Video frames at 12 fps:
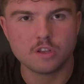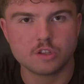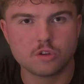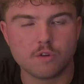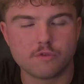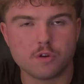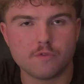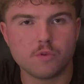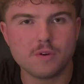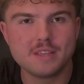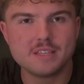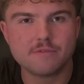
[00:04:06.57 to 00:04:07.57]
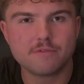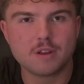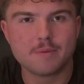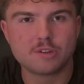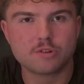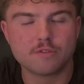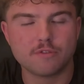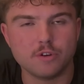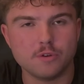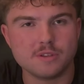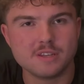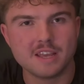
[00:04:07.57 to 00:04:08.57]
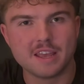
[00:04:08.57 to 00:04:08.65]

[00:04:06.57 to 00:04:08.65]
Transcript: So if you avoid these inflammatory foods